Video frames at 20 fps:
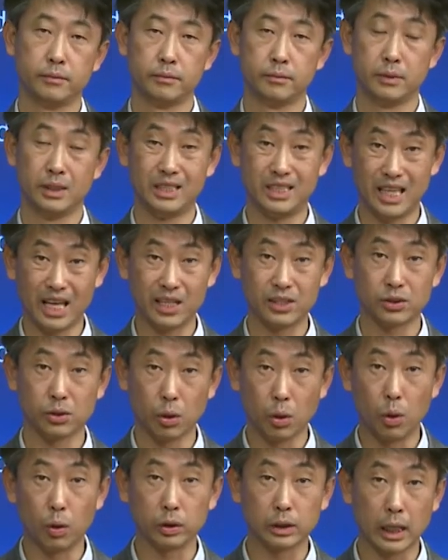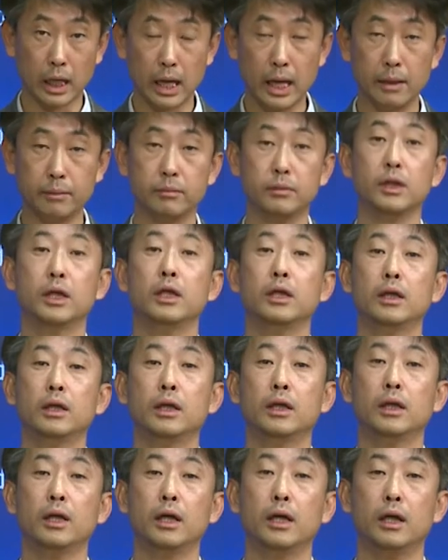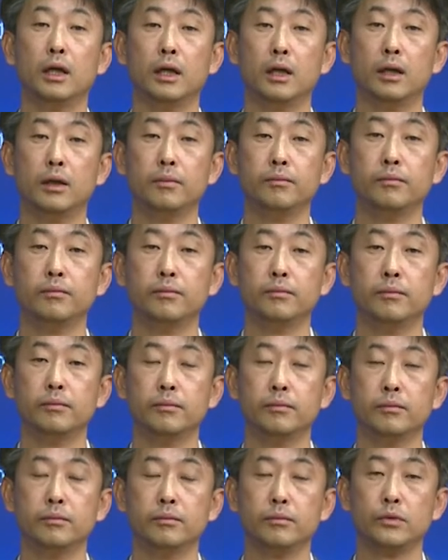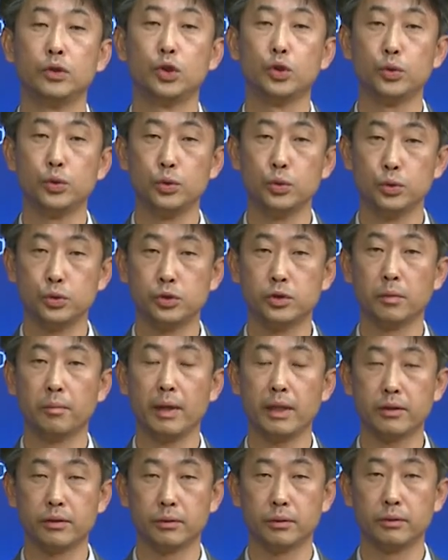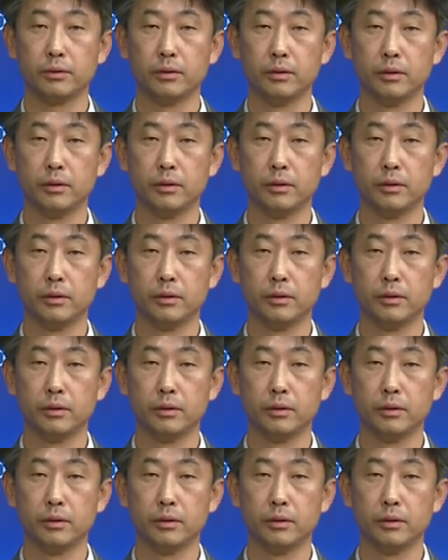It takes a long time to use the method.